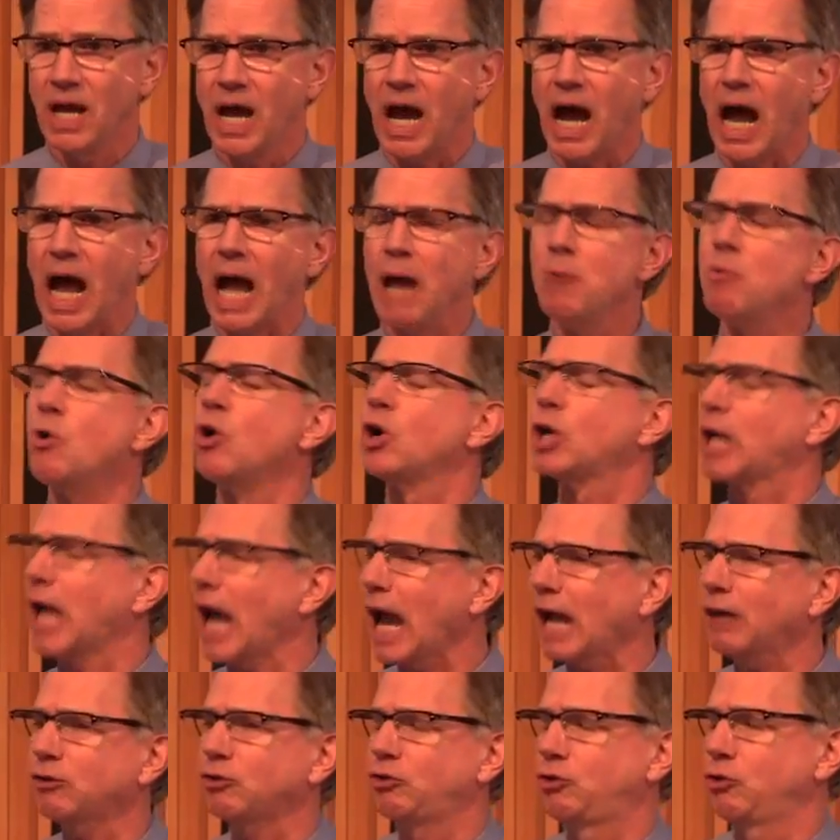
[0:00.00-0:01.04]
I will
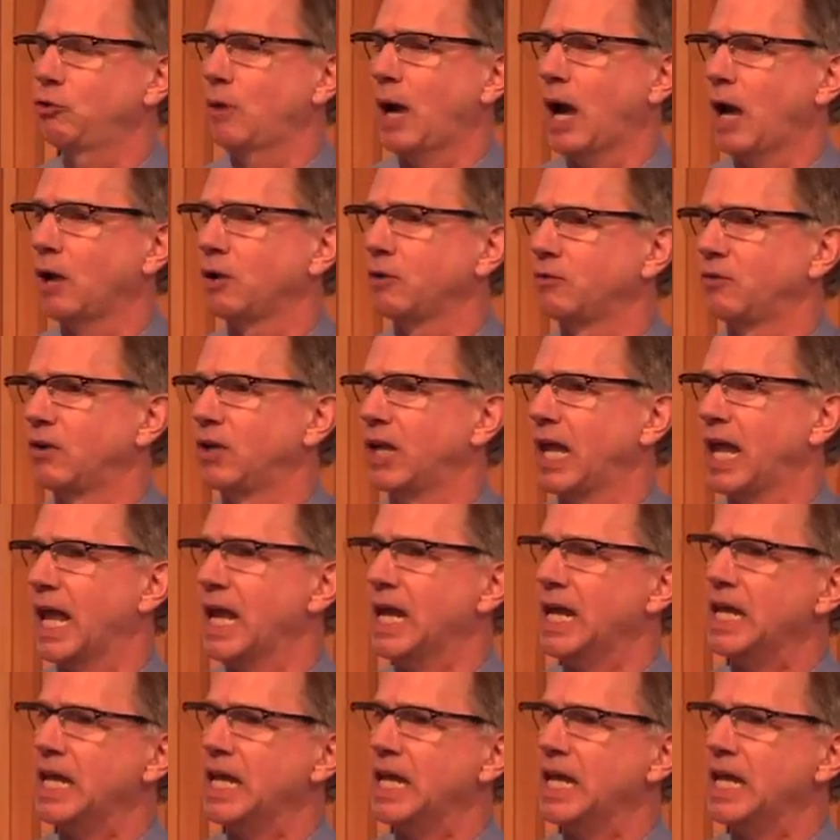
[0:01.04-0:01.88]
cast you out of the land